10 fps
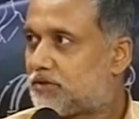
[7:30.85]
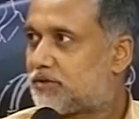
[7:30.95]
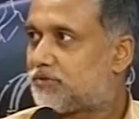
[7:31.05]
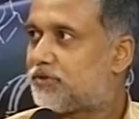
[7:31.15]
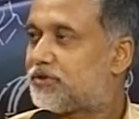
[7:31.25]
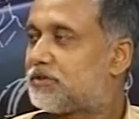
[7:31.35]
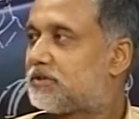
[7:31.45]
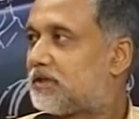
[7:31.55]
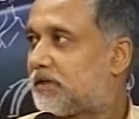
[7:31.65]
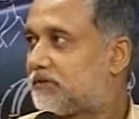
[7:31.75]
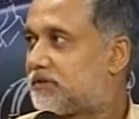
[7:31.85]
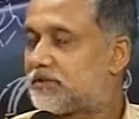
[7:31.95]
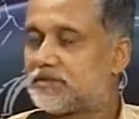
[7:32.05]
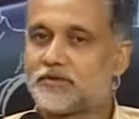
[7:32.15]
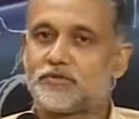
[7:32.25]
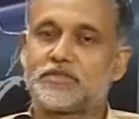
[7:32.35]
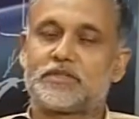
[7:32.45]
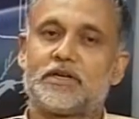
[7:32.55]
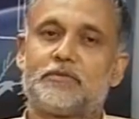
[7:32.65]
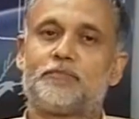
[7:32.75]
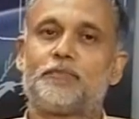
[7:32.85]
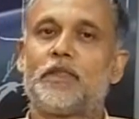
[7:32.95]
situations that I will just now describe.